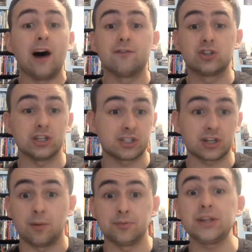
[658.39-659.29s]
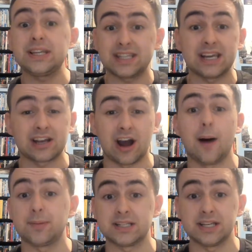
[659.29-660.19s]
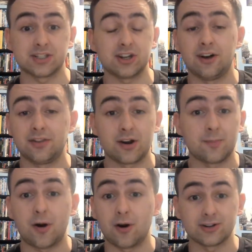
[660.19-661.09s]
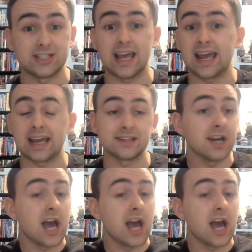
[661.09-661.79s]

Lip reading: of just complete incompetence on their part, and